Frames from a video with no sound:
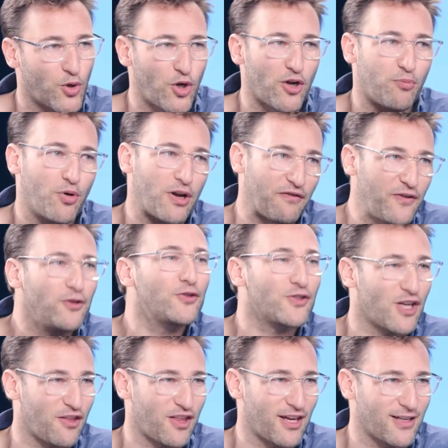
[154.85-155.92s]
we're good at putting
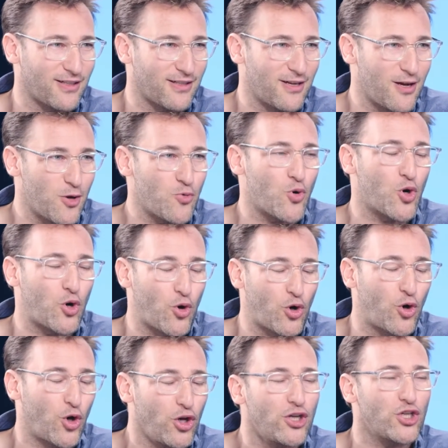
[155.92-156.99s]
filters on things. We're
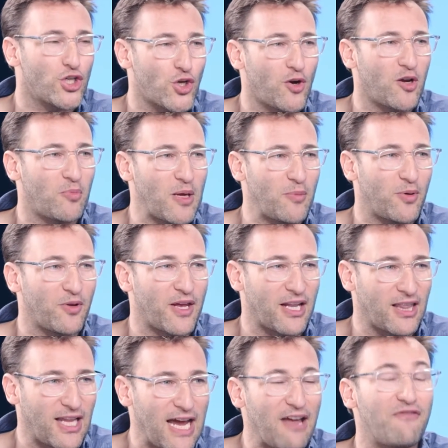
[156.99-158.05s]
good at showing people
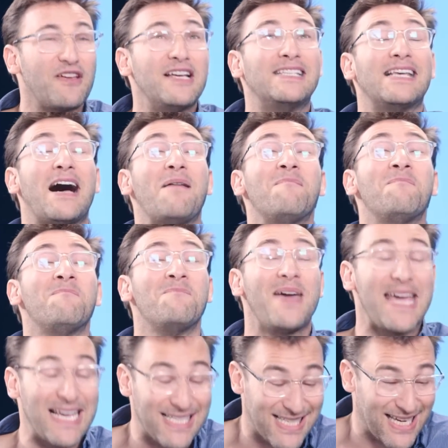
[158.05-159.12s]
that life is
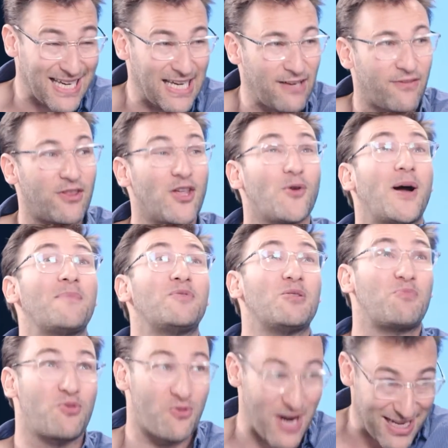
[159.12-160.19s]
amazing even though I'm
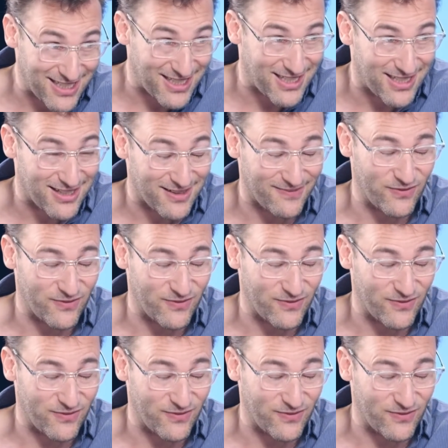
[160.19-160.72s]
depressed,